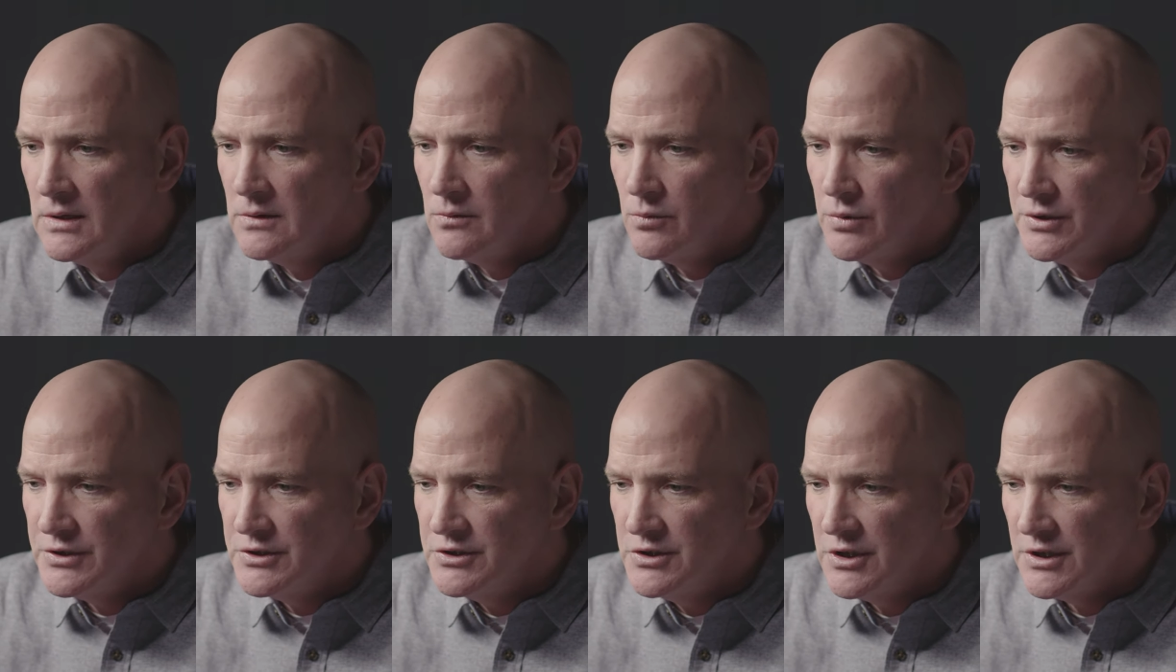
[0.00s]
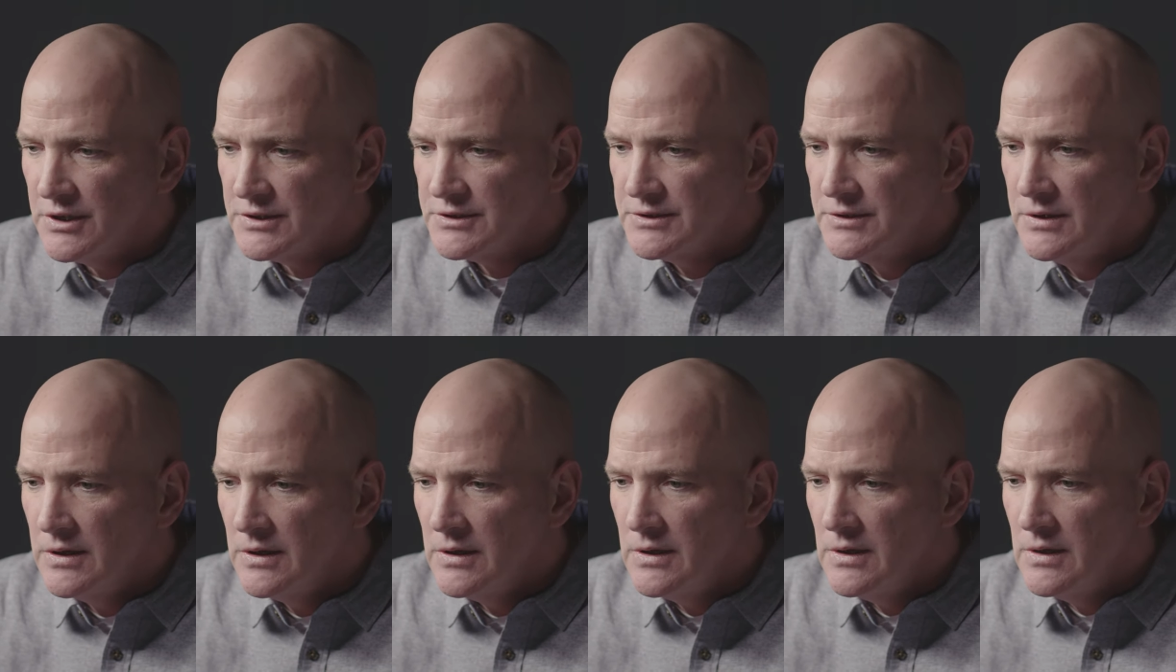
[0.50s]
with
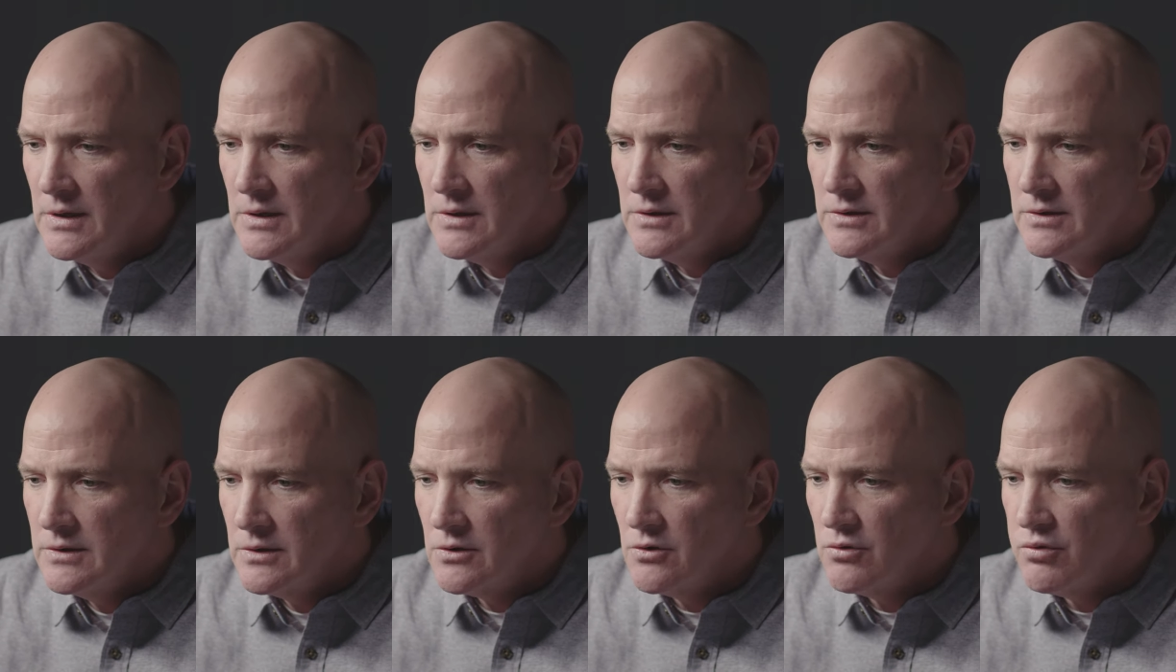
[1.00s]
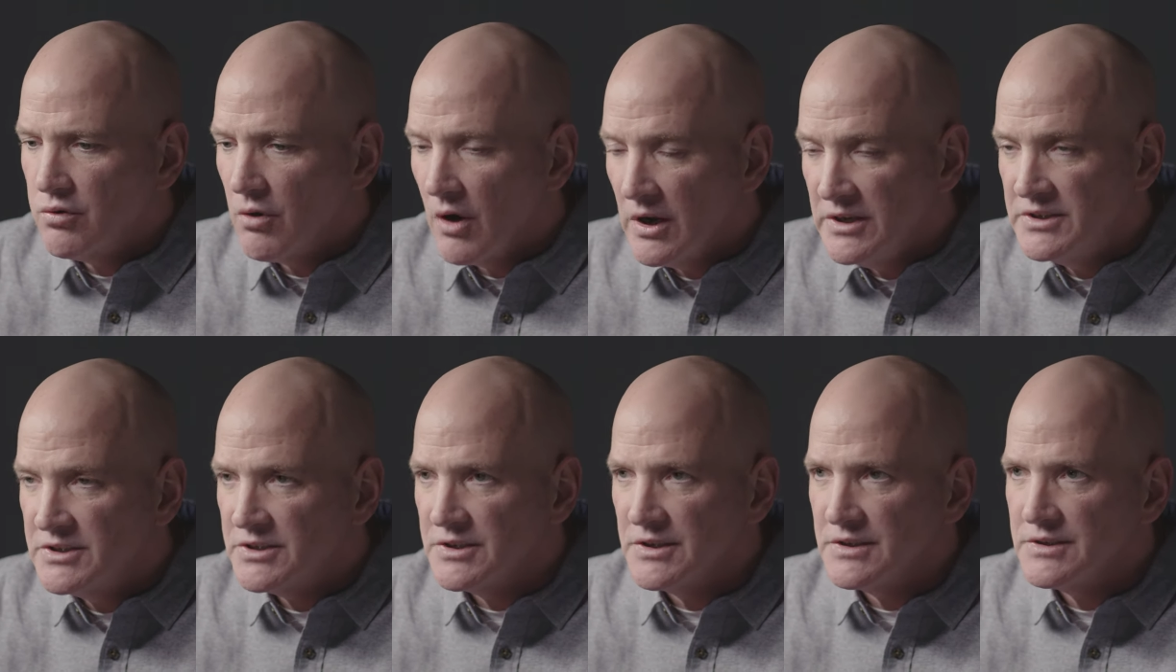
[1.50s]
just
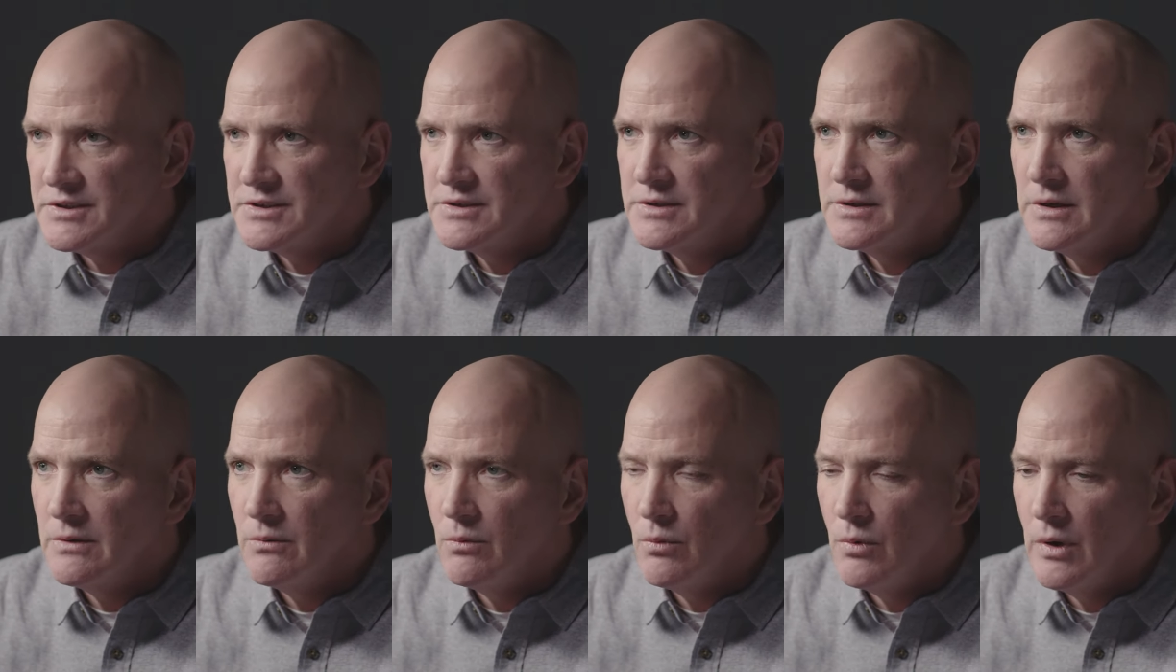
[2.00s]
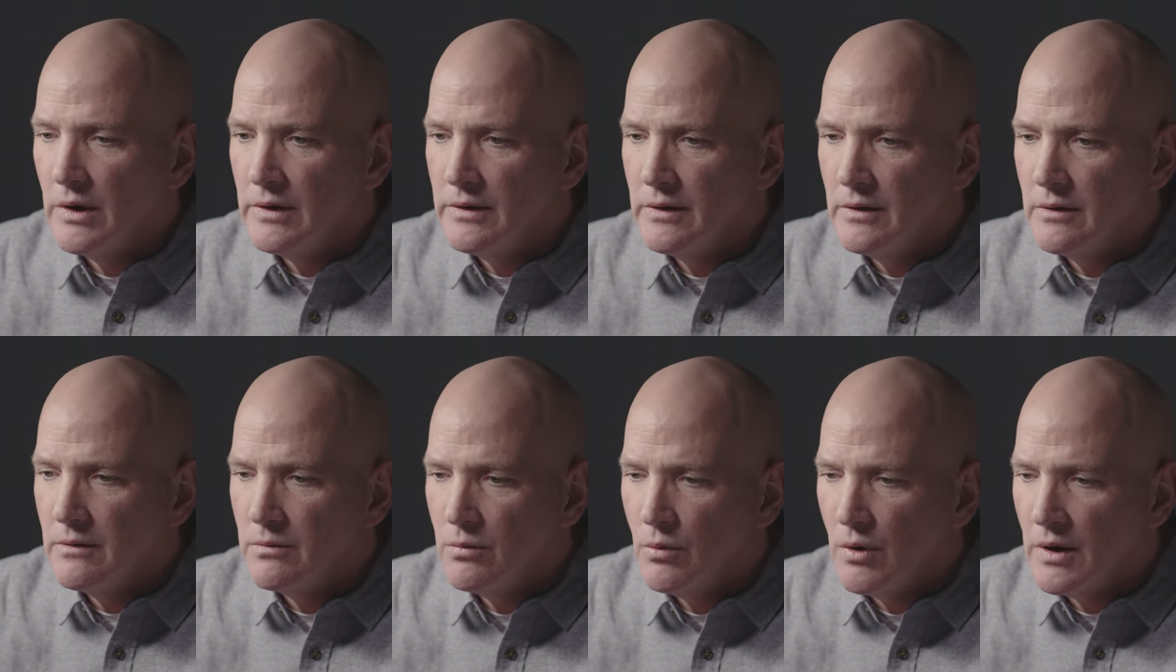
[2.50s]
crisis,
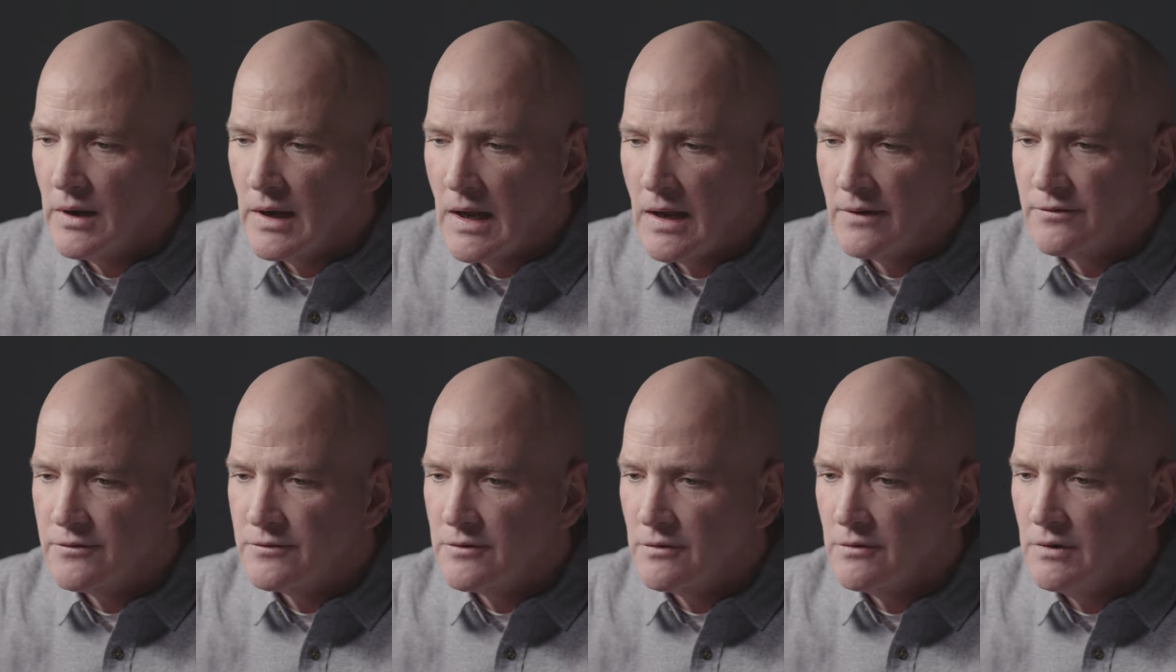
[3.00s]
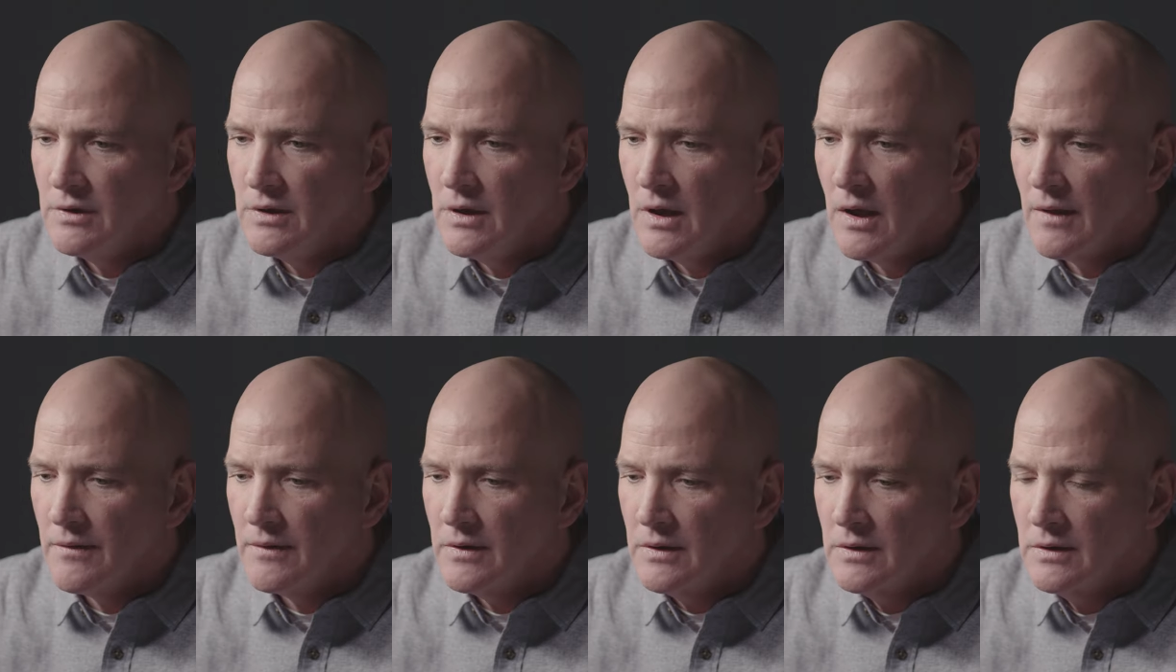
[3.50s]
one, one after
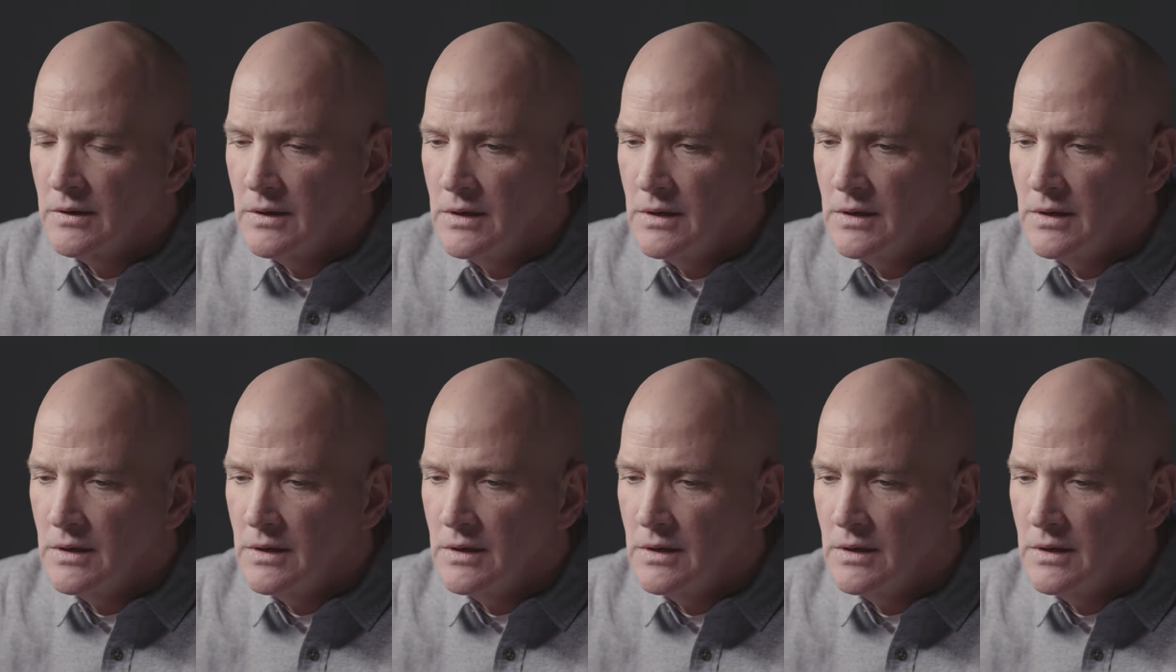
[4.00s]
another.